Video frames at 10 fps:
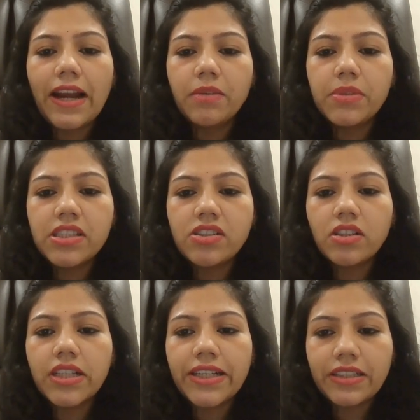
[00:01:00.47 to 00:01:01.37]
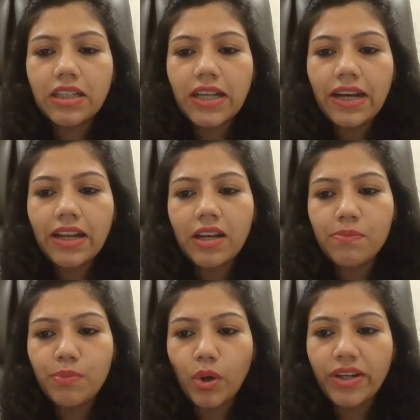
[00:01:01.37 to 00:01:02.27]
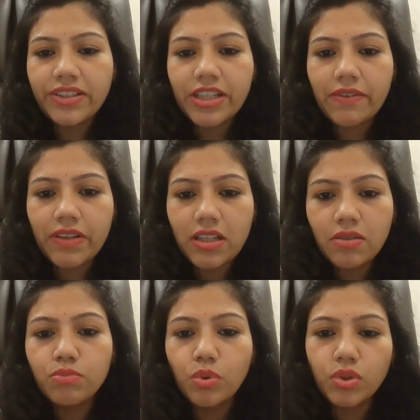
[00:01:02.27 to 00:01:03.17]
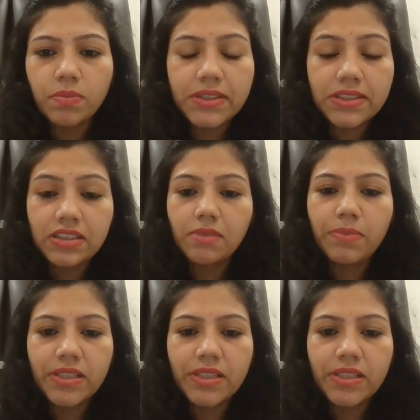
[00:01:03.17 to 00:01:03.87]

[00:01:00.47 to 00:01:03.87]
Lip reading: Administer interline and employee travel, both business